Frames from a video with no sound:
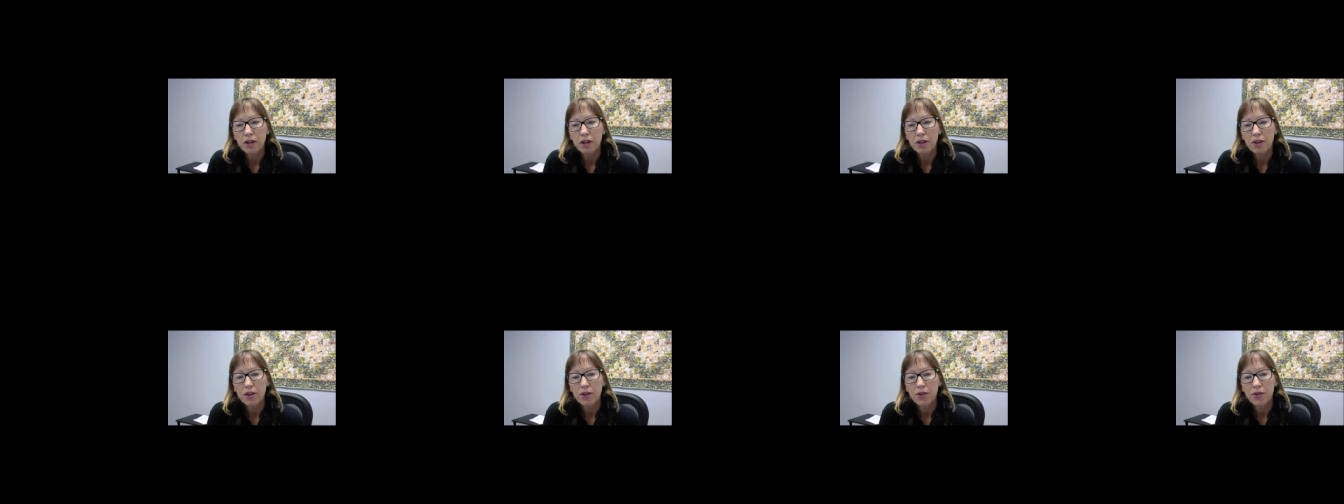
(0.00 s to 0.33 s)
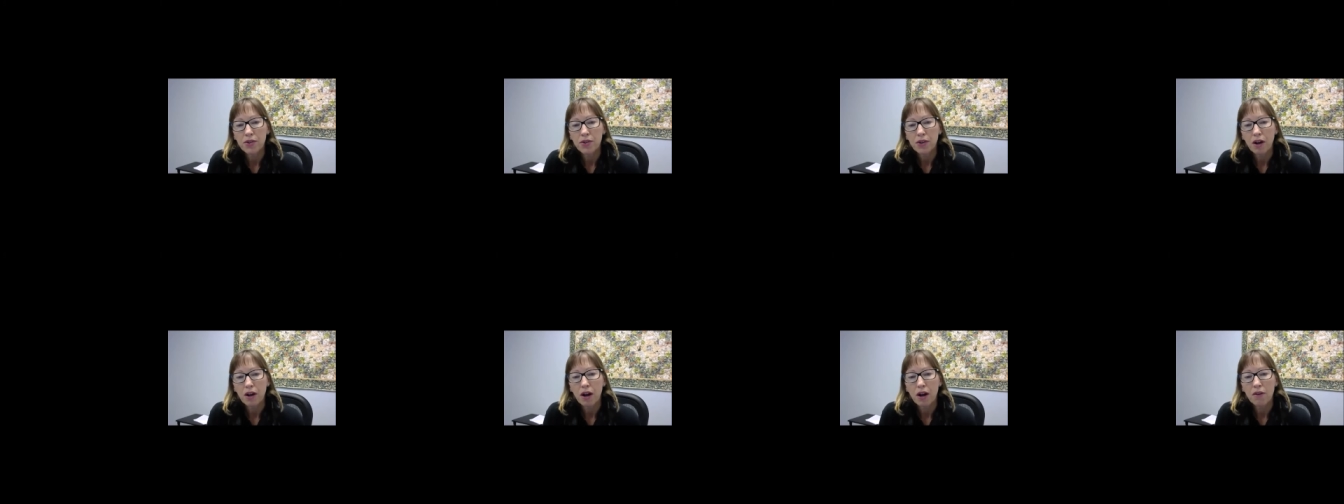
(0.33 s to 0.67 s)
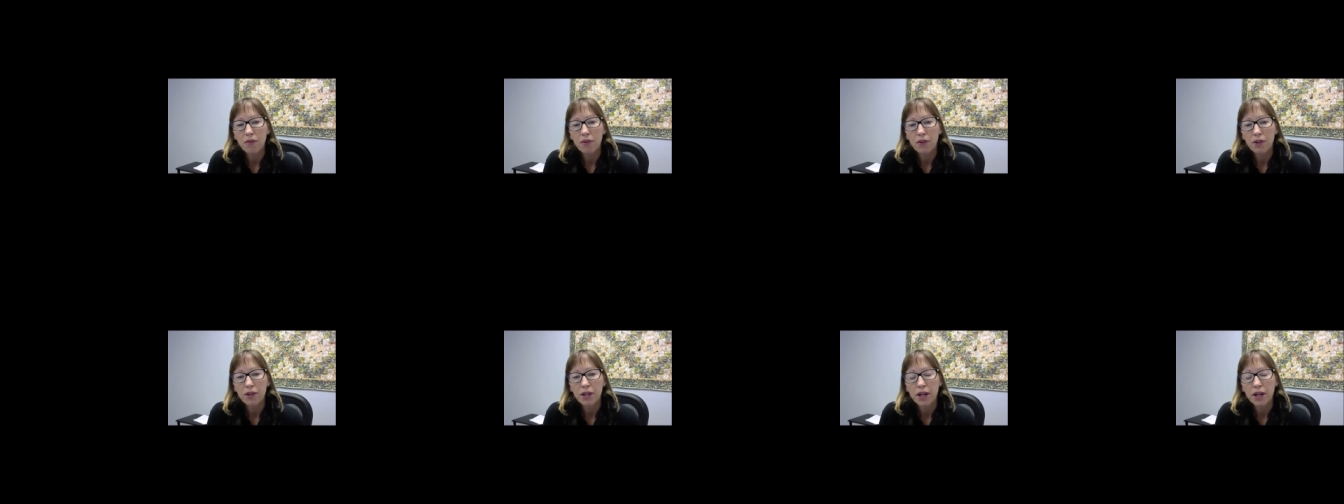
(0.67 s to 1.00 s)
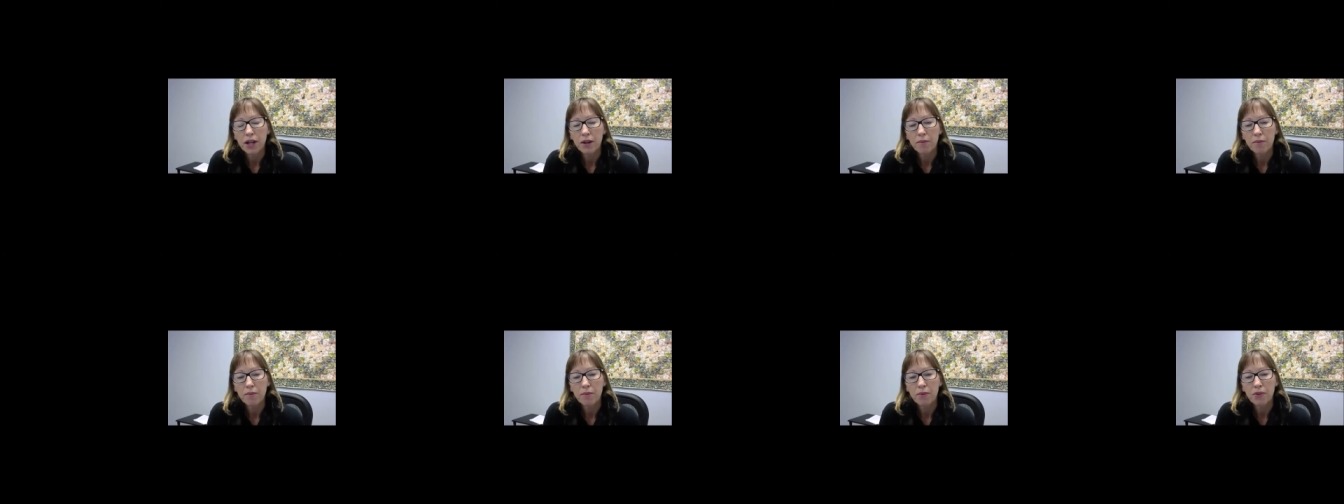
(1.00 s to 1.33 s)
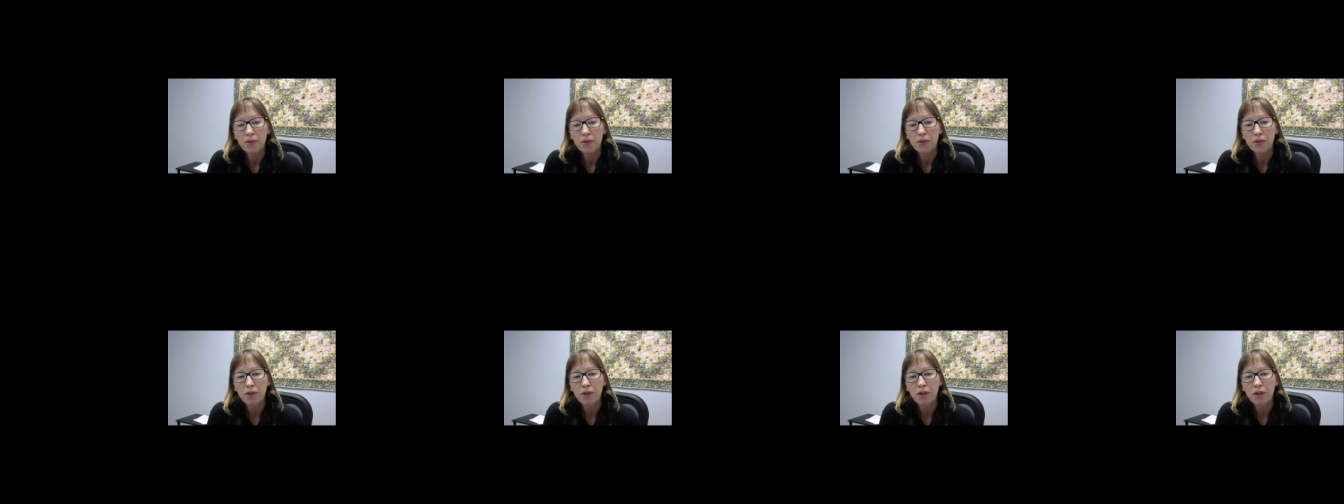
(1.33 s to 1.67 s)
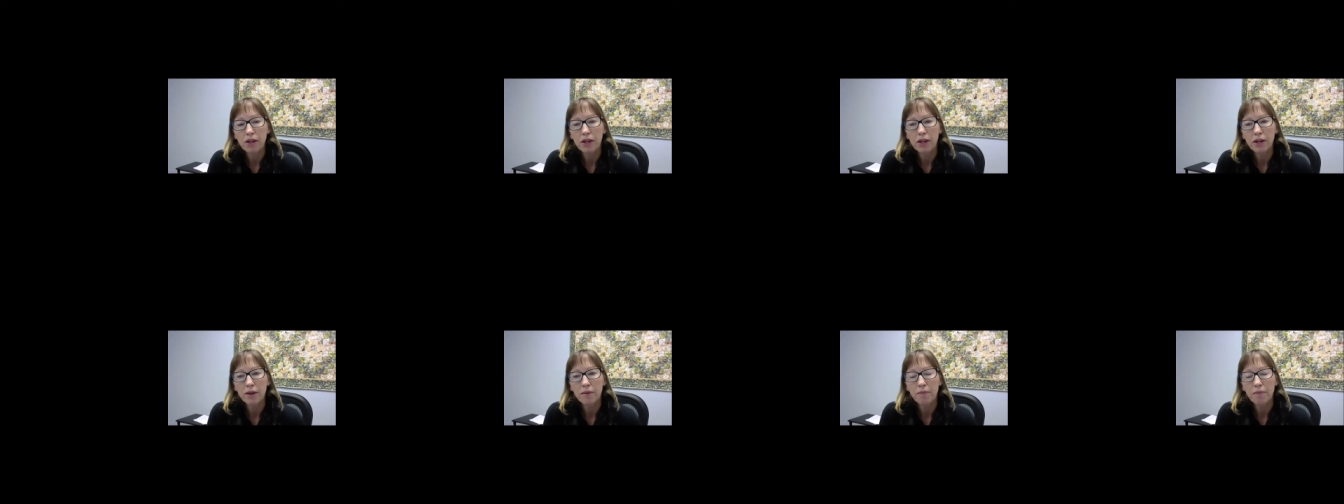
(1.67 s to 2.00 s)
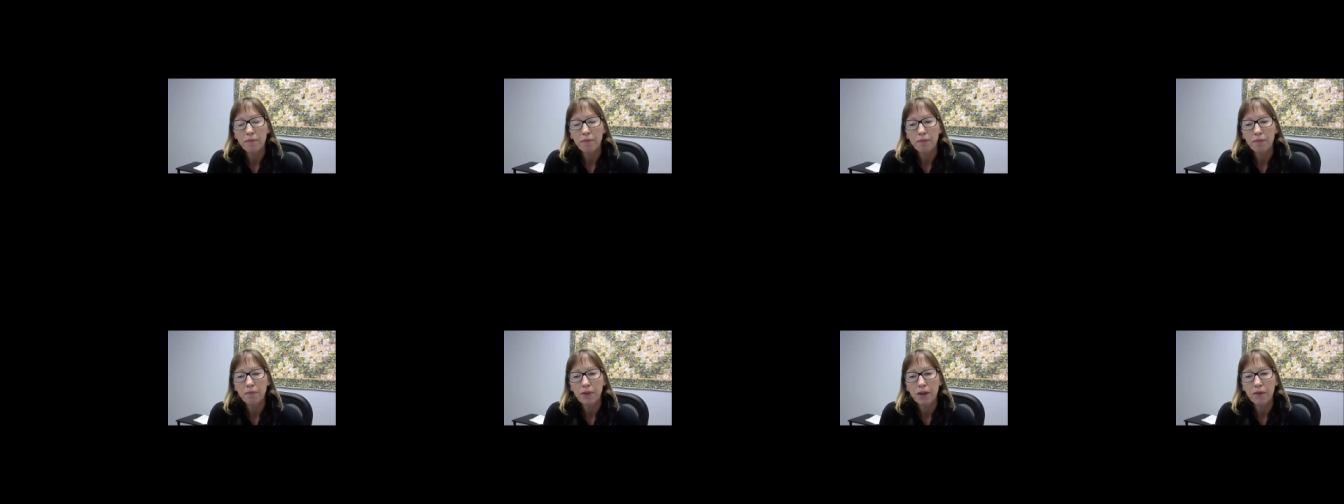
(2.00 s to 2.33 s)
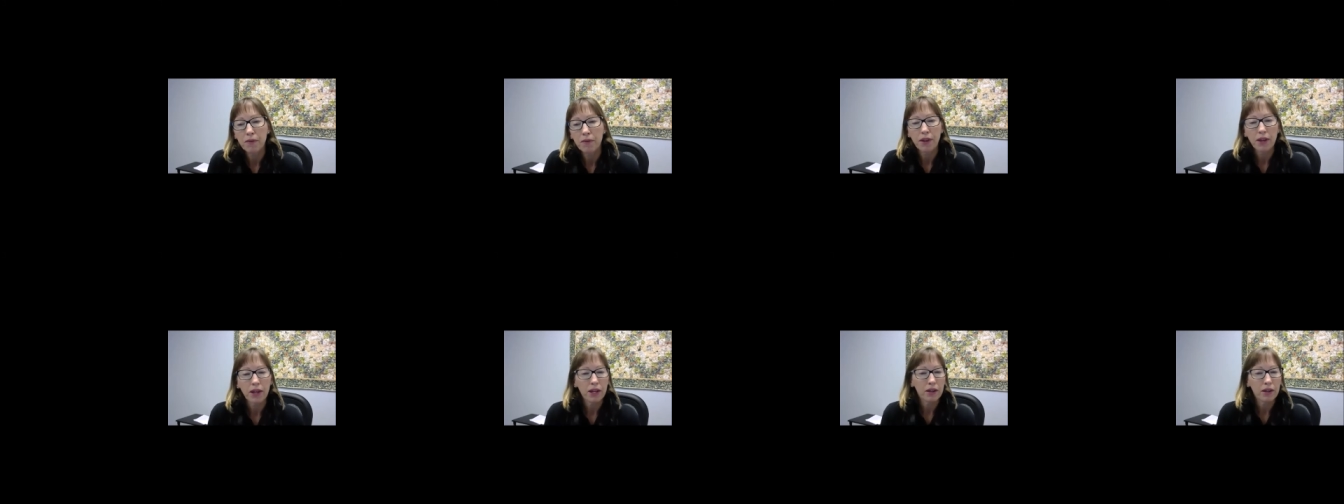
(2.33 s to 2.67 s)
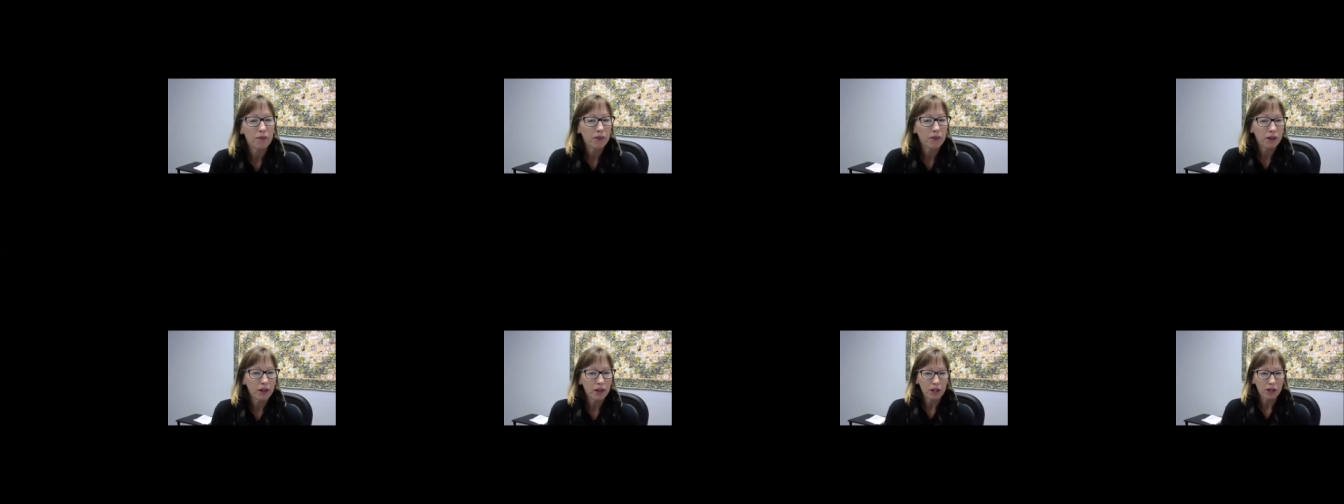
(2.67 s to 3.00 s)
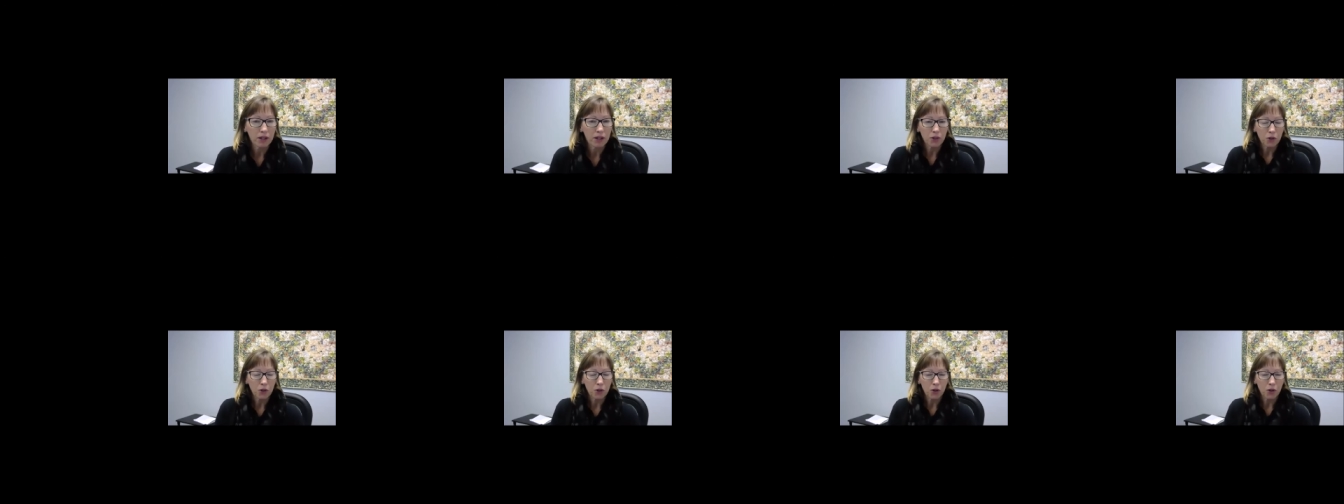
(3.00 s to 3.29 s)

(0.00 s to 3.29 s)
is oftentimes if they give you a little